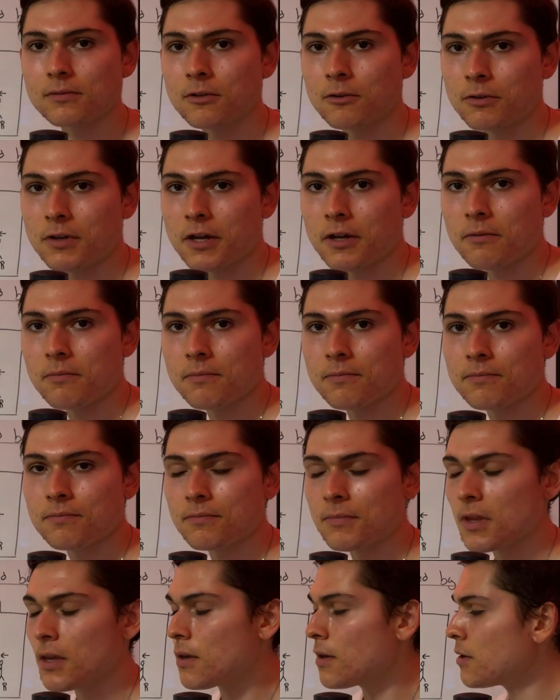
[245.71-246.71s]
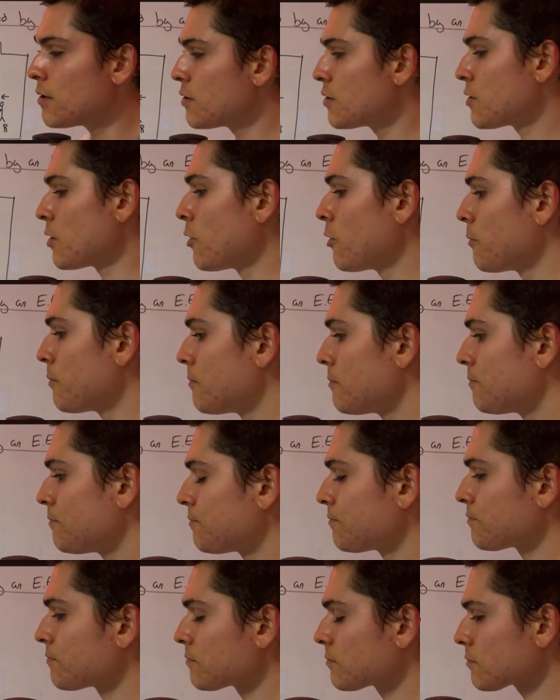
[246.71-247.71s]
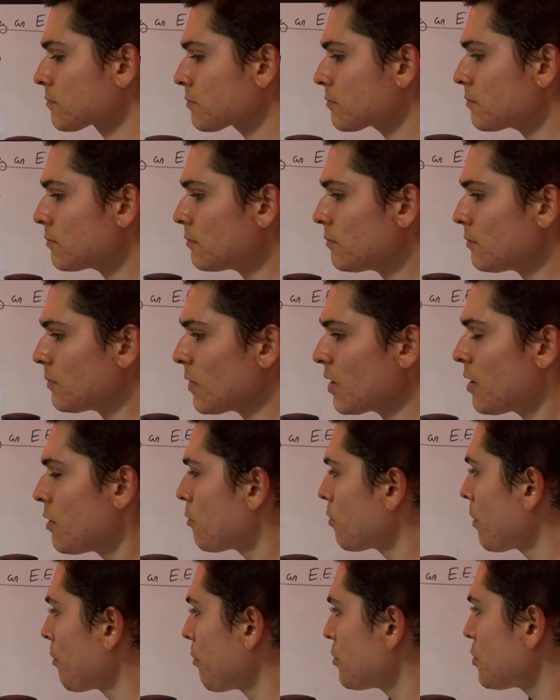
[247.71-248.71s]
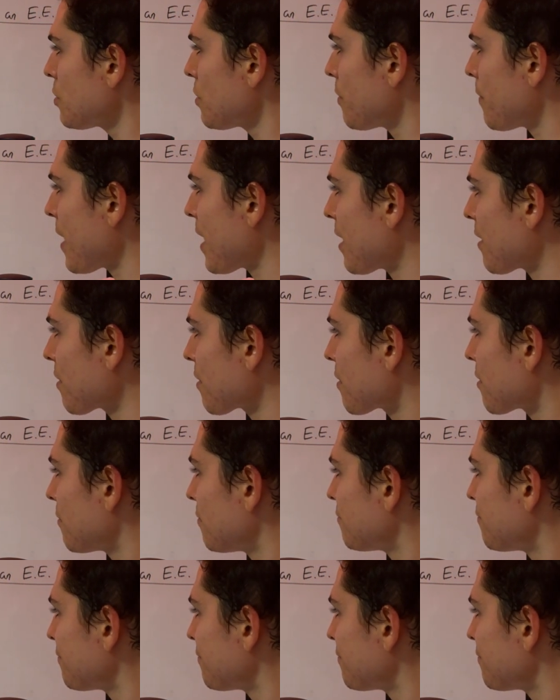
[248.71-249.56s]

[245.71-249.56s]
Okay. So when we do the math,